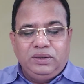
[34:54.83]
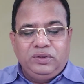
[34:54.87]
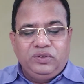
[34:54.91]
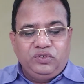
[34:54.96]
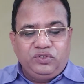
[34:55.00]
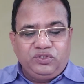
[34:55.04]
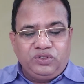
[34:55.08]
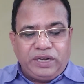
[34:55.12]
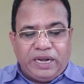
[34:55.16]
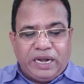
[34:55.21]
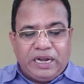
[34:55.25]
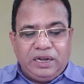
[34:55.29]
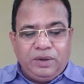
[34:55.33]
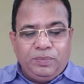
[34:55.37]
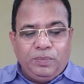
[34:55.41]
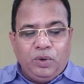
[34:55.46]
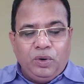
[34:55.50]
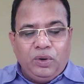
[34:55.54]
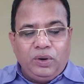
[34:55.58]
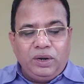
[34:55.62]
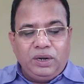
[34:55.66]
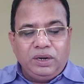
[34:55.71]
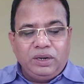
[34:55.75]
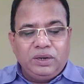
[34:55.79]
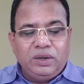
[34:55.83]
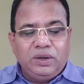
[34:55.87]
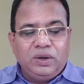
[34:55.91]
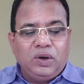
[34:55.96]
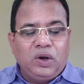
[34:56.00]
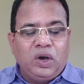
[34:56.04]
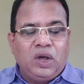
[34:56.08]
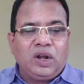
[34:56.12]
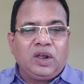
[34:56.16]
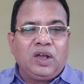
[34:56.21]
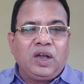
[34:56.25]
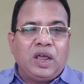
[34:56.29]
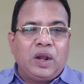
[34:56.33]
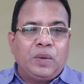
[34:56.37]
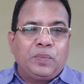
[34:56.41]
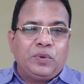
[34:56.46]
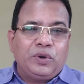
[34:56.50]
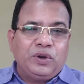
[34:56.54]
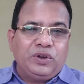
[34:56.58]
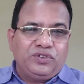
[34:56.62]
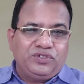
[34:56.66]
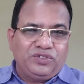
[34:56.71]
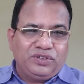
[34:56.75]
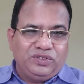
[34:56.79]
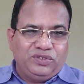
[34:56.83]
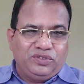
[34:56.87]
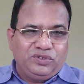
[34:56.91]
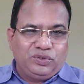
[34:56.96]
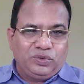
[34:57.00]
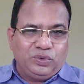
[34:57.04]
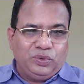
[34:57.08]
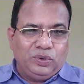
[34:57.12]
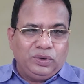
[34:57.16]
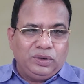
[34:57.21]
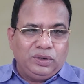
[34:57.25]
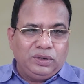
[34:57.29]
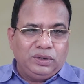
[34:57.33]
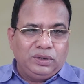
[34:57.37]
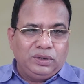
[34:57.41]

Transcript: state board or corporation school.